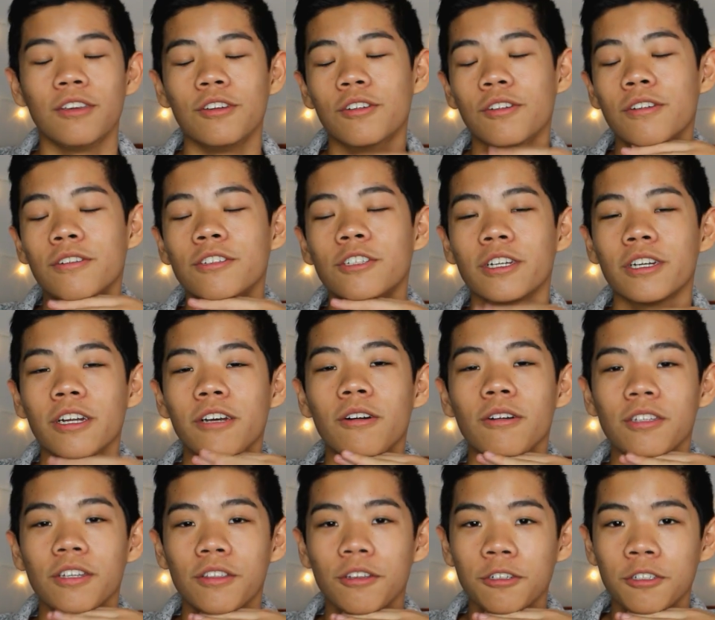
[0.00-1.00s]
your chin
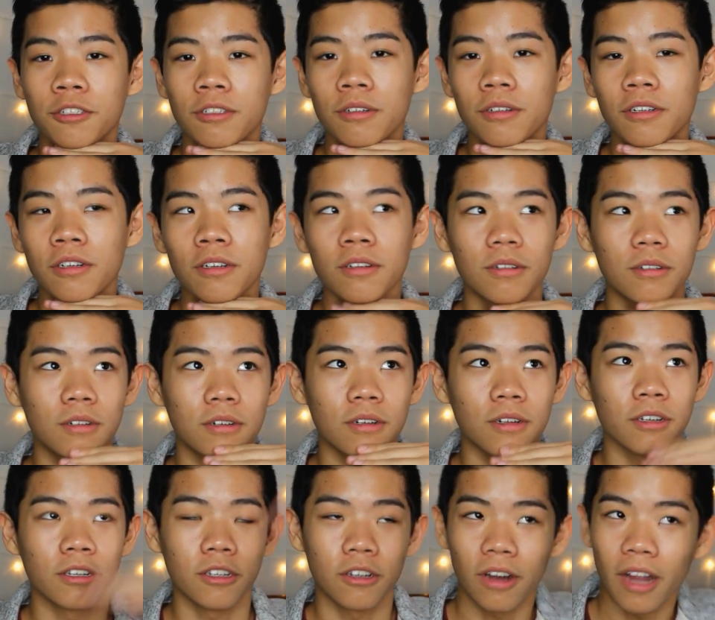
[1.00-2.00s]
goes on their shoulder or
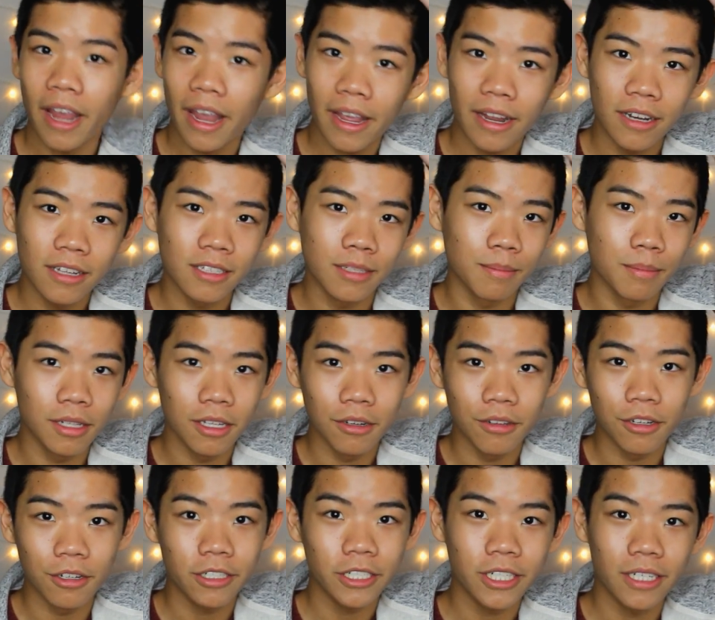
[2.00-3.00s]
your head is below
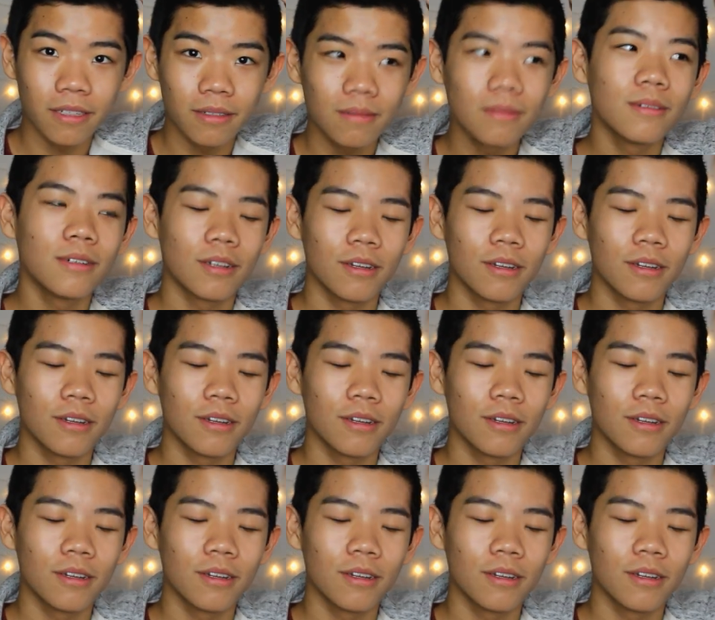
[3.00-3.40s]
their chin?